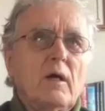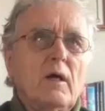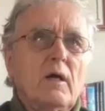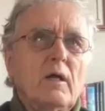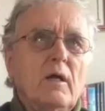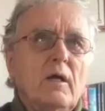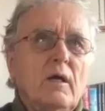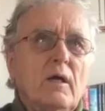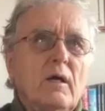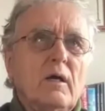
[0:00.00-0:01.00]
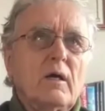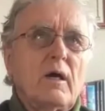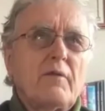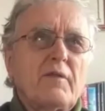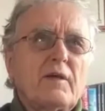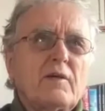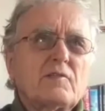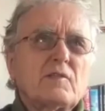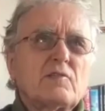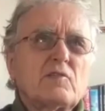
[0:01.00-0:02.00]
I think
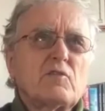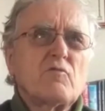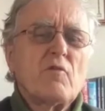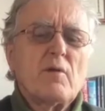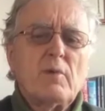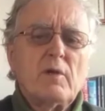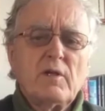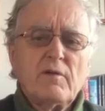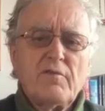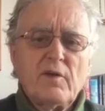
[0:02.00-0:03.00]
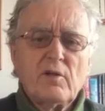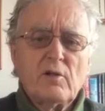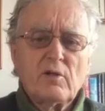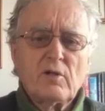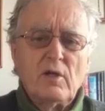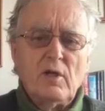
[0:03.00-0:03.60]
it's extremely difficult